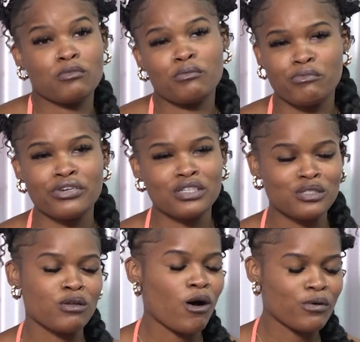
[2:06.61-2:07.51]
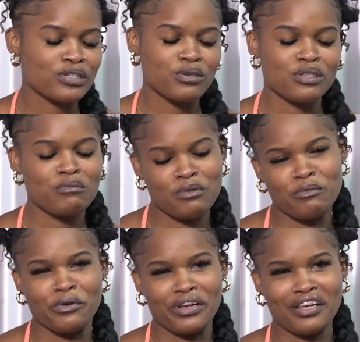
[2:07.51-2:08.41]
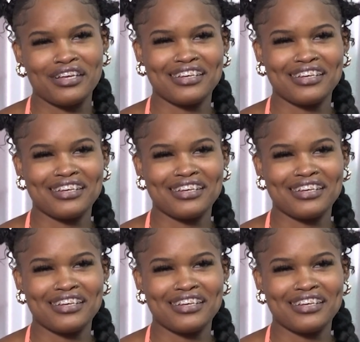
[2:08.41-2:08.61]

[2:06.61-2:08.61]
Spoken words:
but Bre is always going to be Bre.